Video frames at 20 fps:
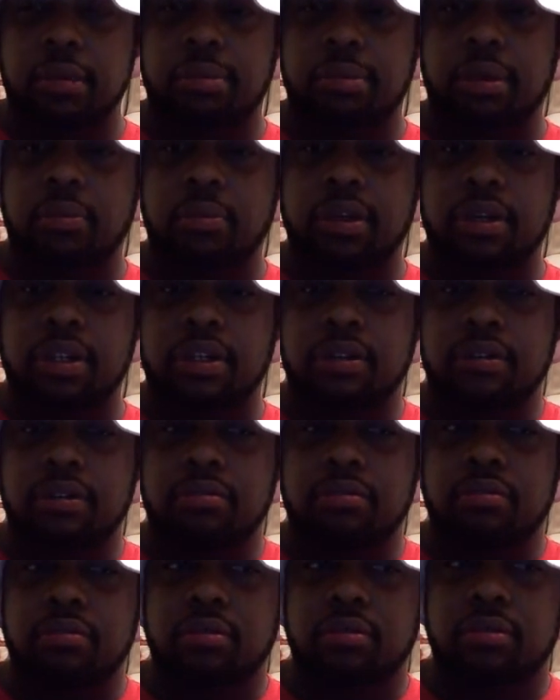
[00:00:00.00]
But when
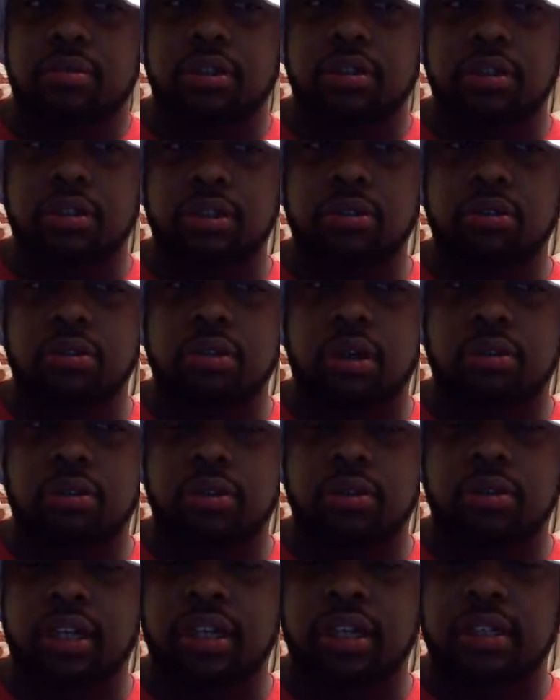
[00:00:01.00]
you
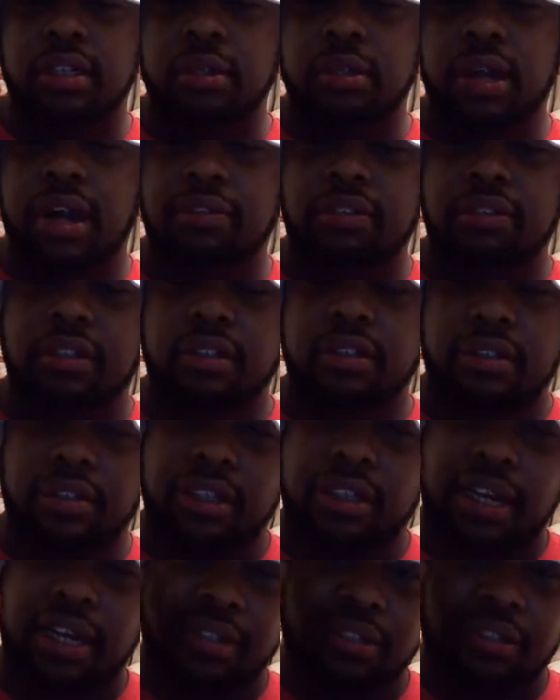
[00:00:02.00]
have to
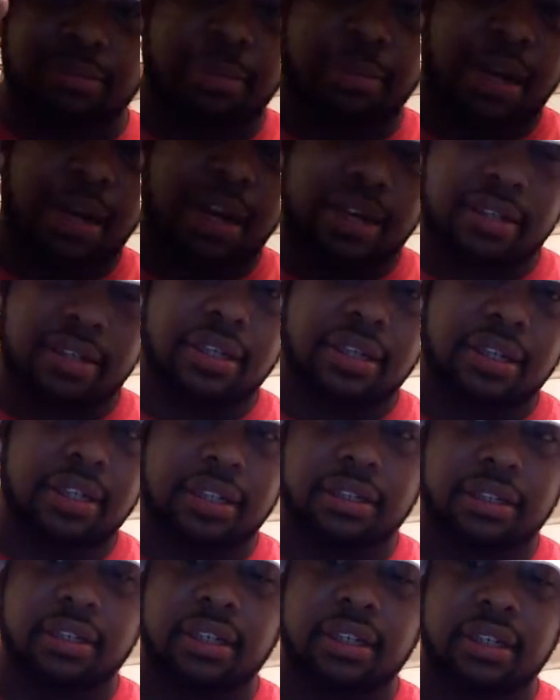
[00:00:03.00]
change your mindset.